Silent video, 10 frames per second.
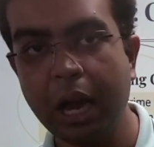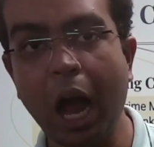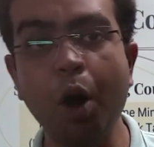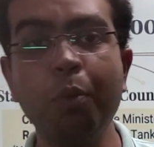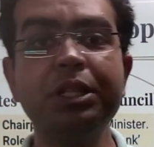
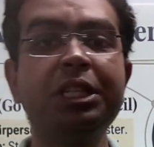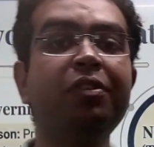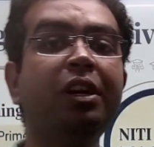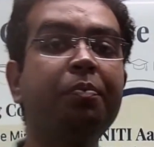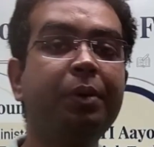how much
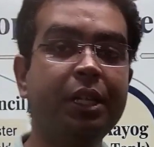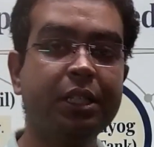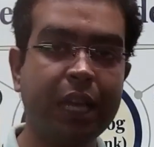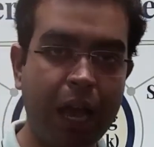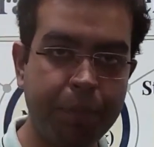development
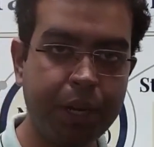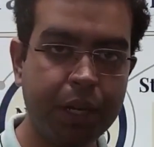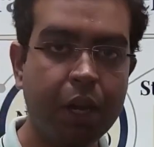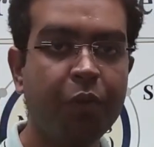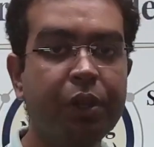has happened,
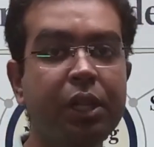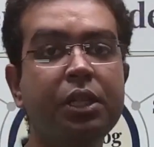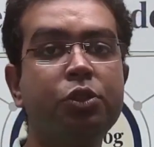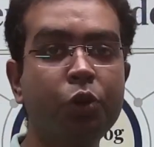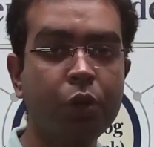whether
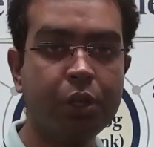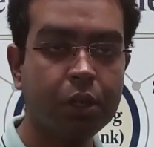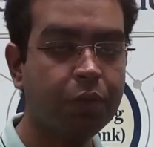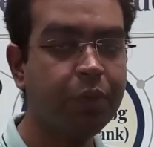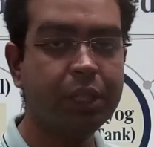it's good,
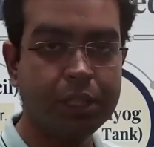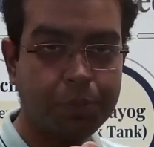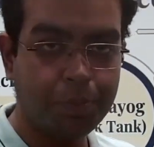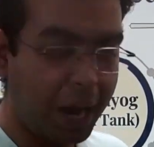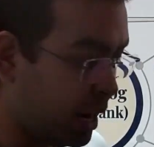whether it's
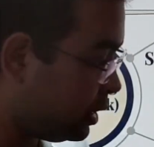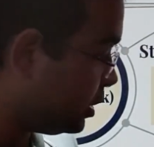bad,